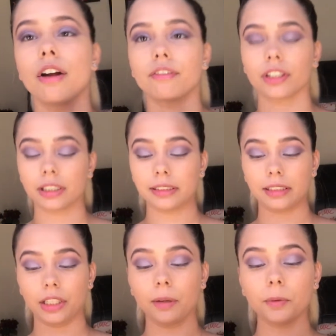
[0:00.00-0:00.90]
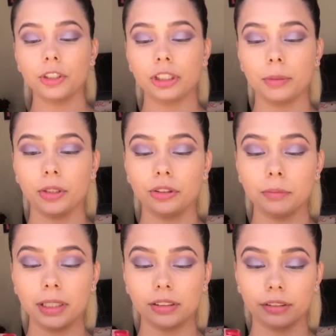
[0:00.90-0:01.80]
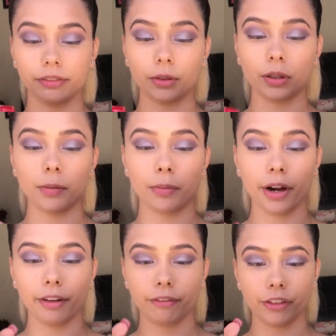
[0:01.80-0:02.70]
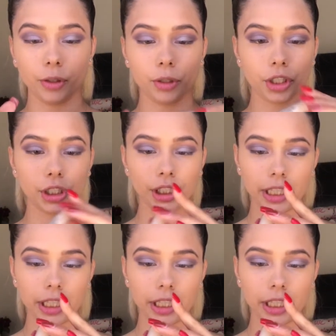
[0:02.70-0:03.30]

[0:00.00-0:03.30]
For concealer, I'm going to be using my Sephora Bright Future